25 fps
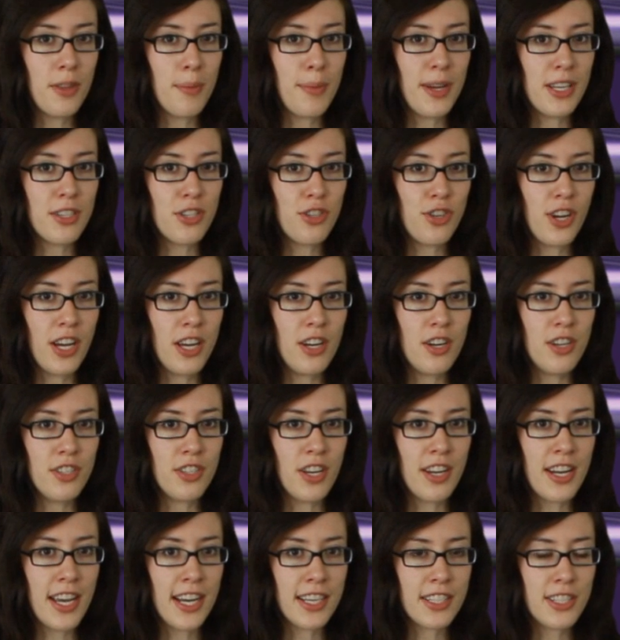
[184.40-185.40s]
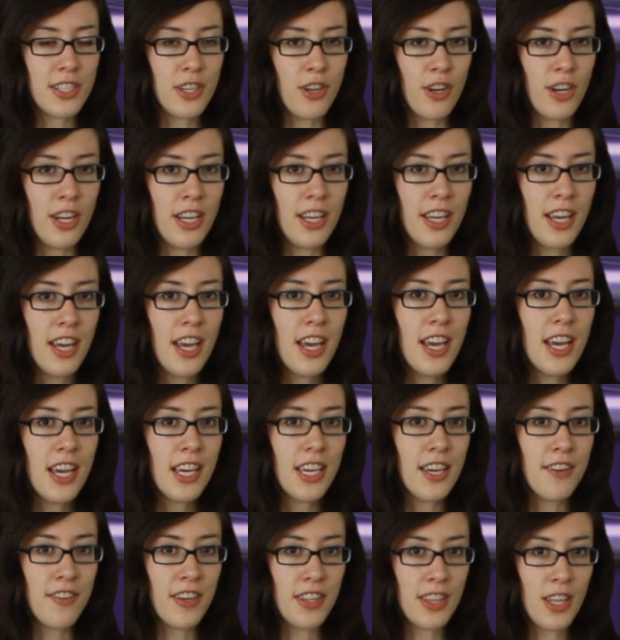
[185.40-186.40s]
the best traders on Axiory,
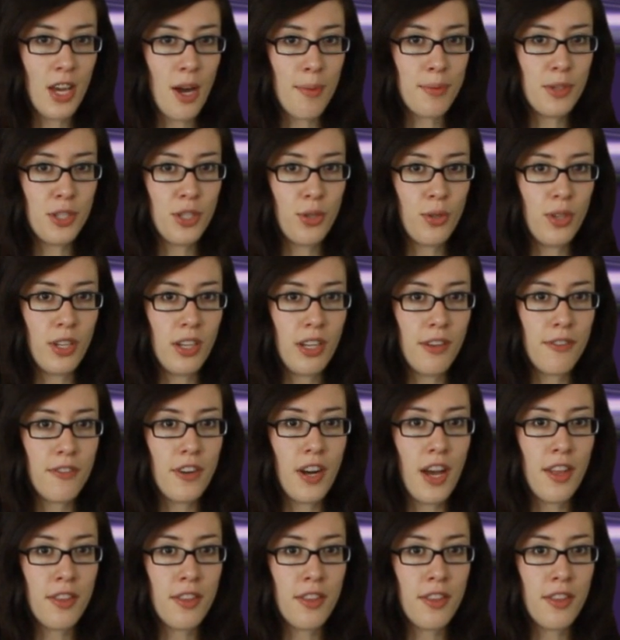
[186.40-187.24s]
giving the opportunity for